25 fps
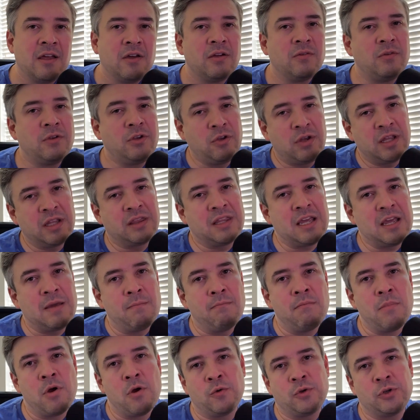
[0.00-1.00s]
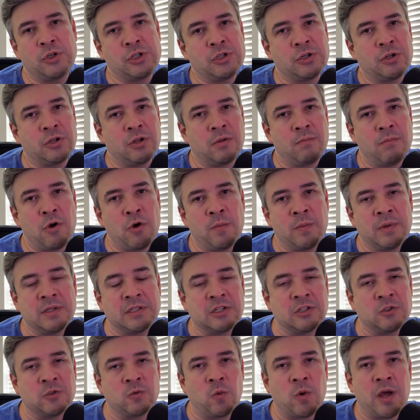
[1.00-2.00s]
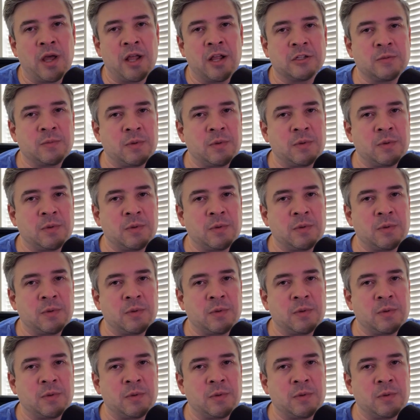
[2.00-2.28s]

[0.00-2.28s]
You get the emotional moments as well,